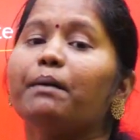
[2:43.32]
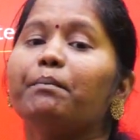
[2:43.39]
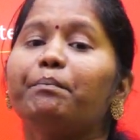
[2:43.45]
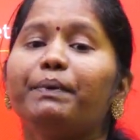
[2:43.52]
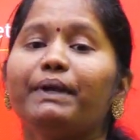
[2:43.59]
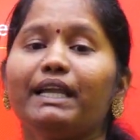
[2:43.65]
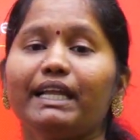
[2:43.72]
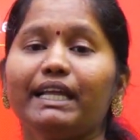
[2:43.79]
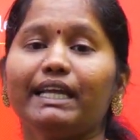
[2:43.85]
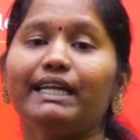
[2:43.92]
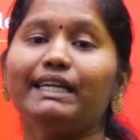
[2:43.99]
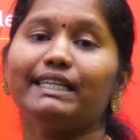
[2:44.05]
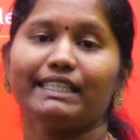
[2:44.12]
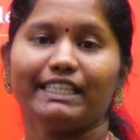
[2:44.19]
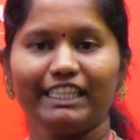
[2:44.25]

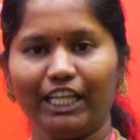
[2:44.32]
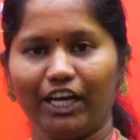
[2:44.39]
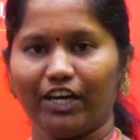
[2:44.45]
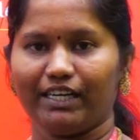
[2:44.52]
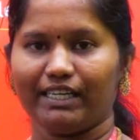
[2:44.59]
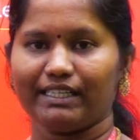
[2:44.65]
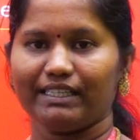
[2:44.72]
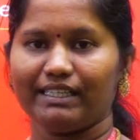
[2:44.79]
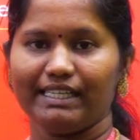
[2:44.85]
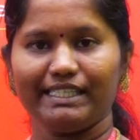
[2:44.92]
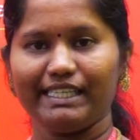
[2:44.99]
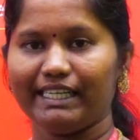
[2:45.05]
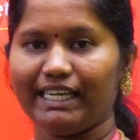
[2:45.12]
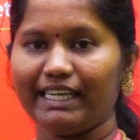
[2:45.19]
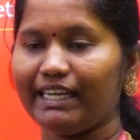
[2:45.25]
complete thought.
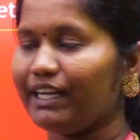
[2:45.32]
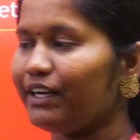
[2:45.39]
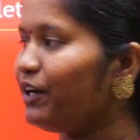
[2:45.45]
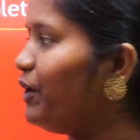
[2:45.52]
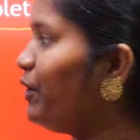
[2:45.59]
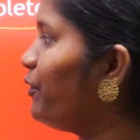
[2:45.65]
Is it clear?